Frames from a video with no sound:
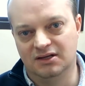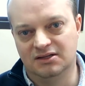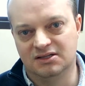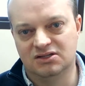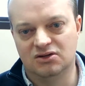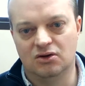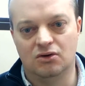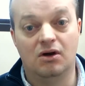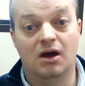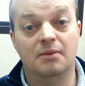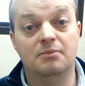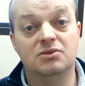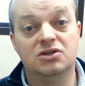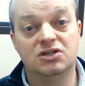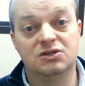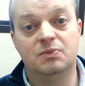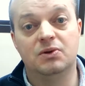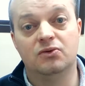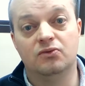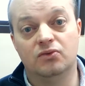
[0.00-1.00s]
So I'm
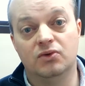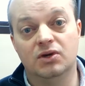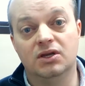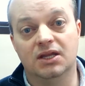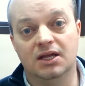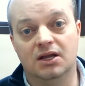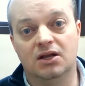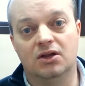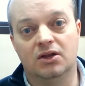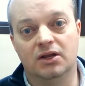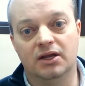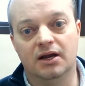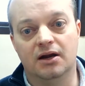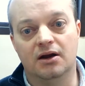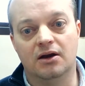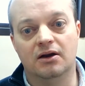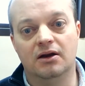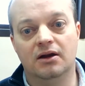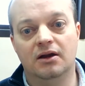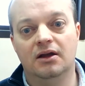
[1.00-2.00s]
just being really
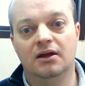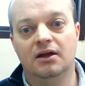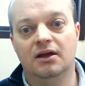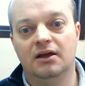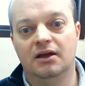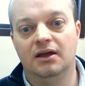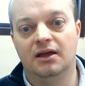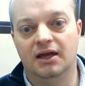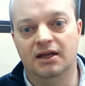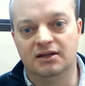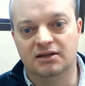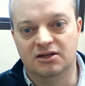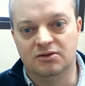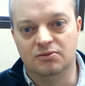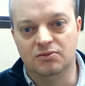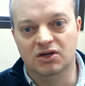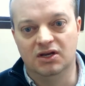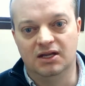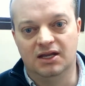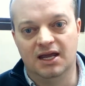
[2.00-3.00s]
clear and
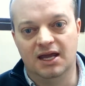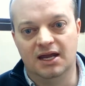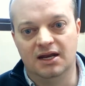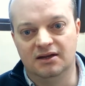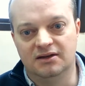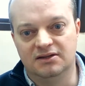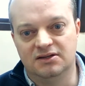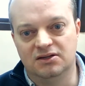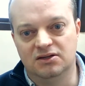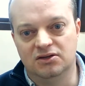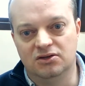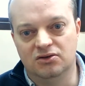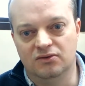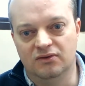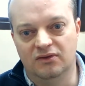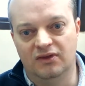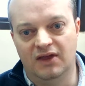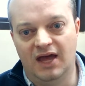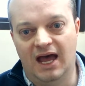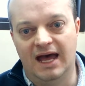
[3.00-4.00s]
communicating to you
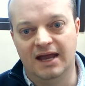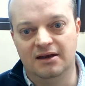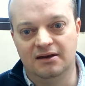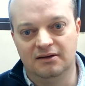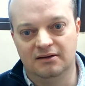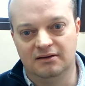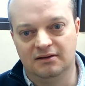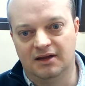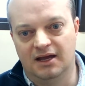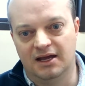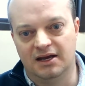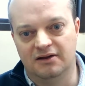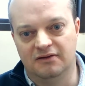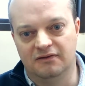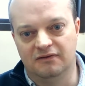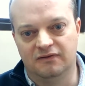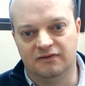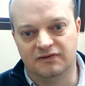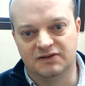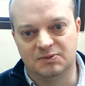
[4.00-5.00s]
that kind
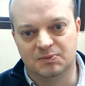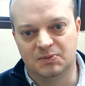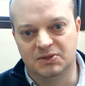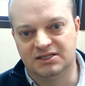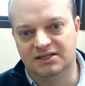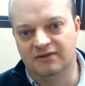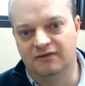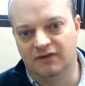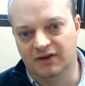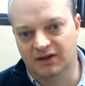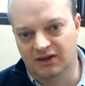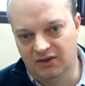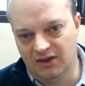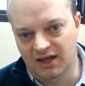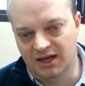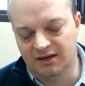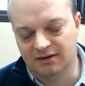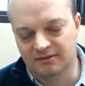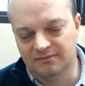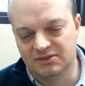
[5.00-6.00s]
of specific
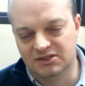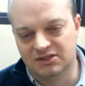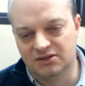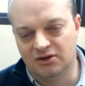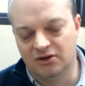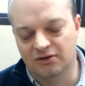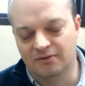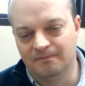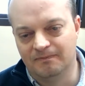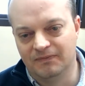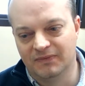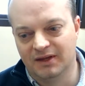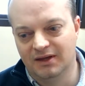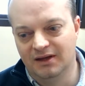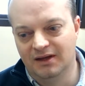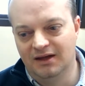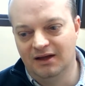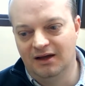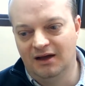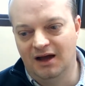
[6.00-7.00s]
thing. So,
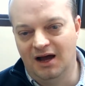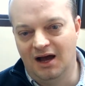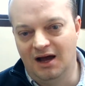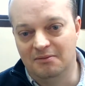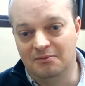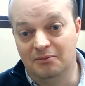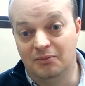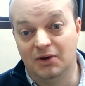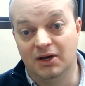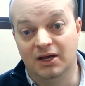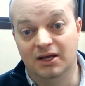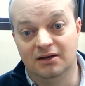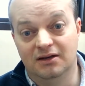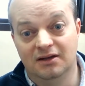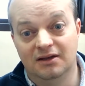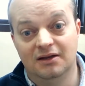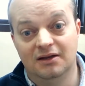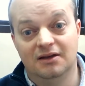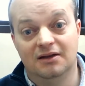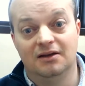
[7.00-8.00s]
but
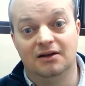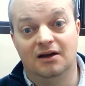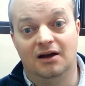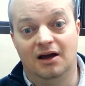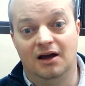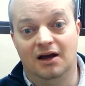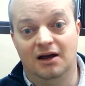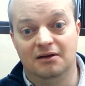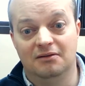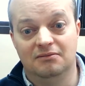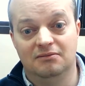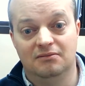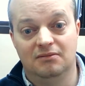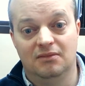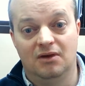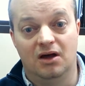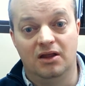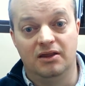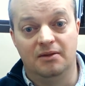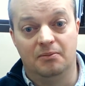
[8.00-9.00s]

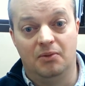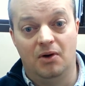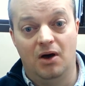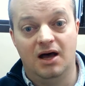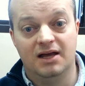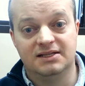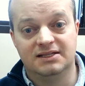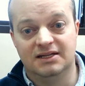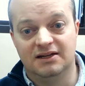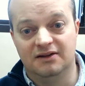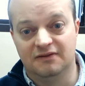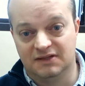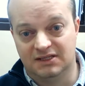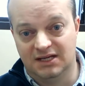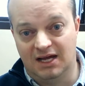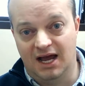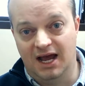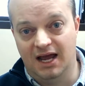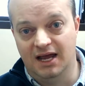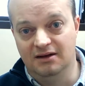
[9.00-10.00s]
on the positive
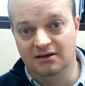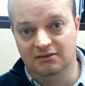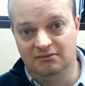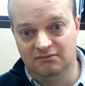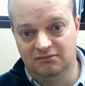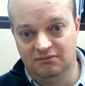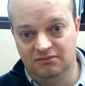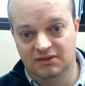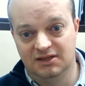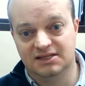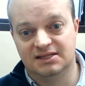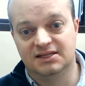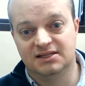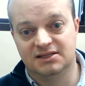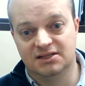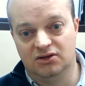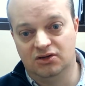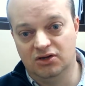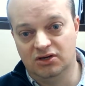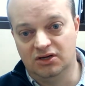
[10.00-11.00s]
side, this is
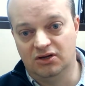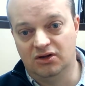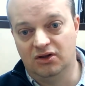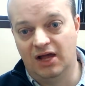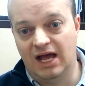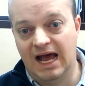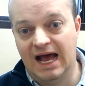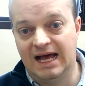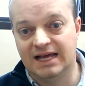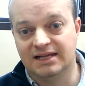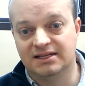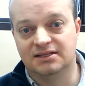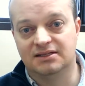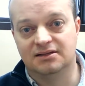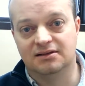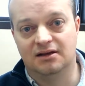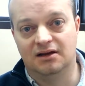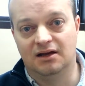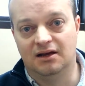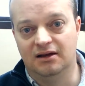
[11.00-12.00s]
a good class.
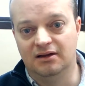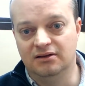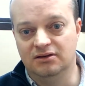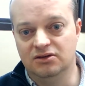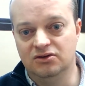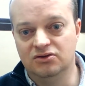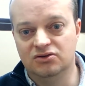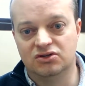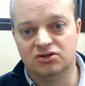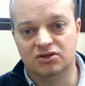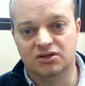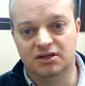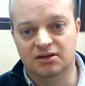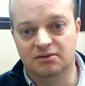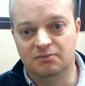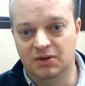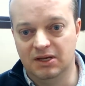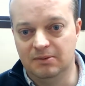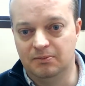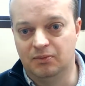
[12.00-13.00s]
Usually
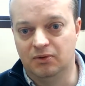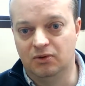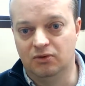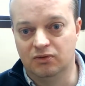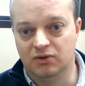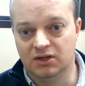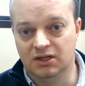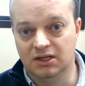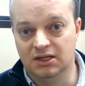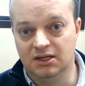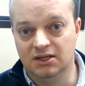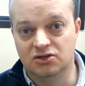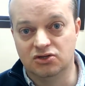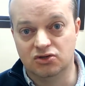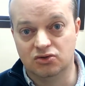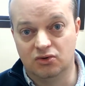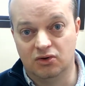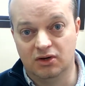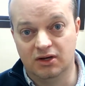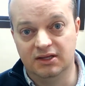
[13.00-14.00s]
people really
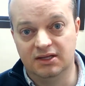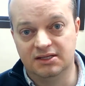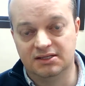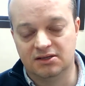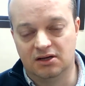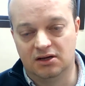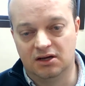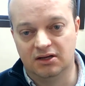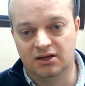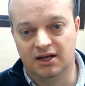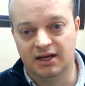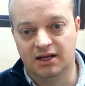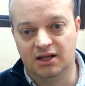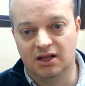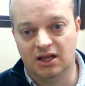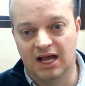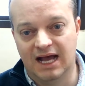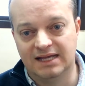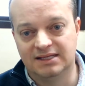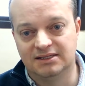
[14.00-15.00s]
enjoy these online
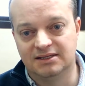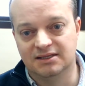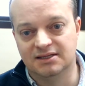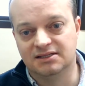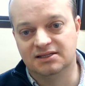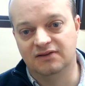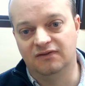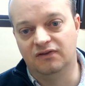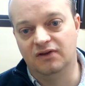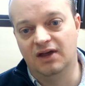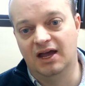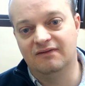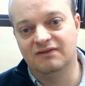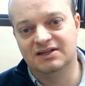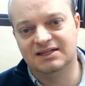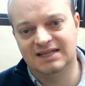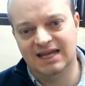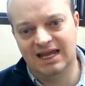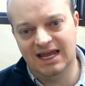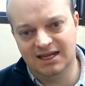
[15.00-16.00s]
classes. If you
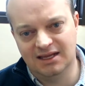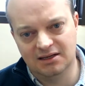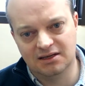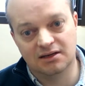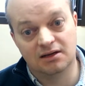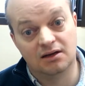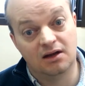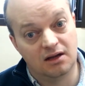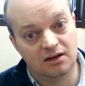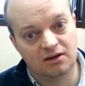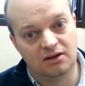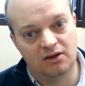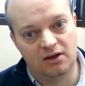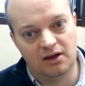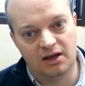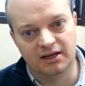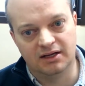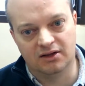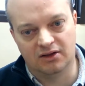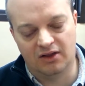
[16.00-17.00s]
haven't taken an
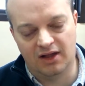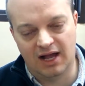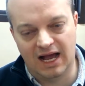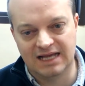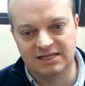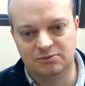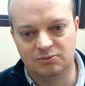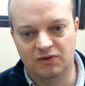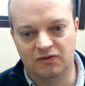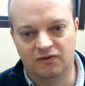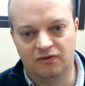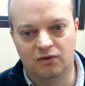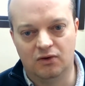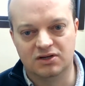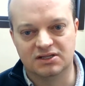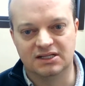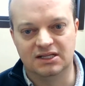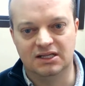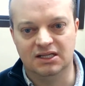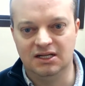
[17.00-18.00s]
online class before,
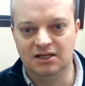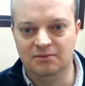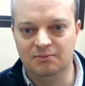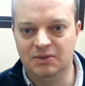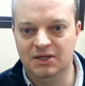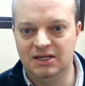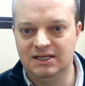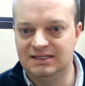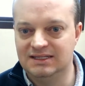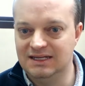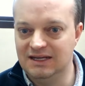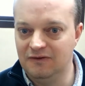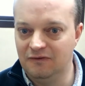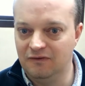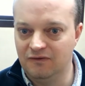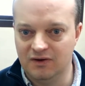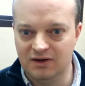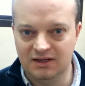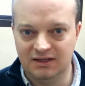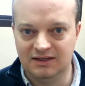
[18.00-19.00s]
it's a little bit
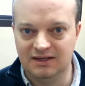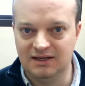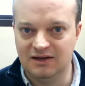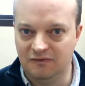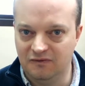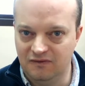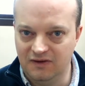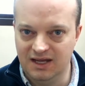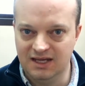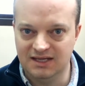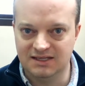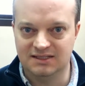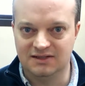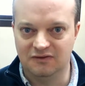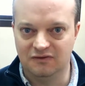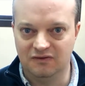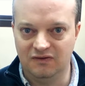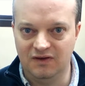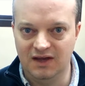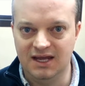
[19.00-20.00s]
different than a
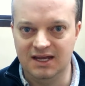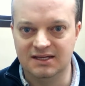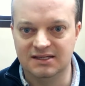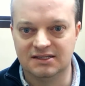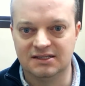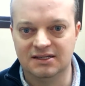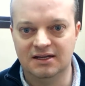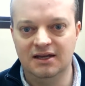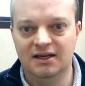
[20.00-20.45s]
face-to-face.